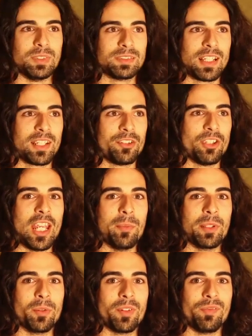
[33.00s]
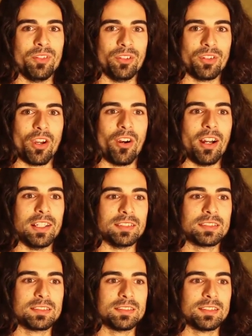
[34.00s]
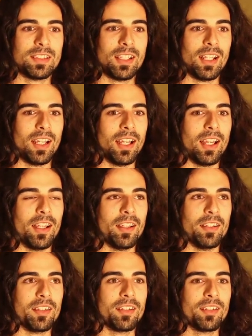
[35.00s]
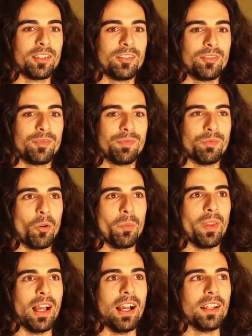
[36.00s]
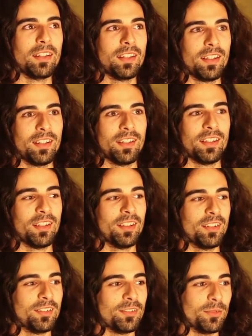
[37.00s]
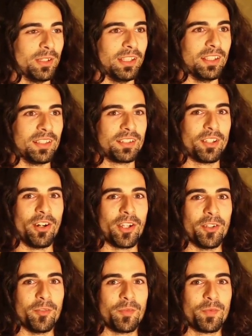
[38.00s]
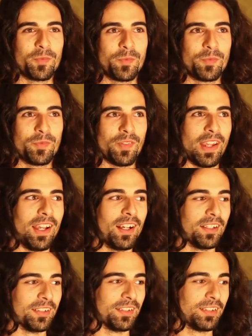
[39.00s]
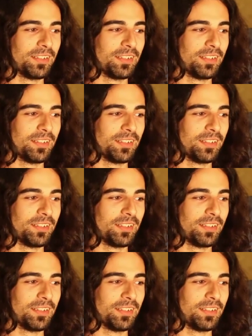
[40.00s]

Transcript: started jamming with a few guys, and from that we kind of found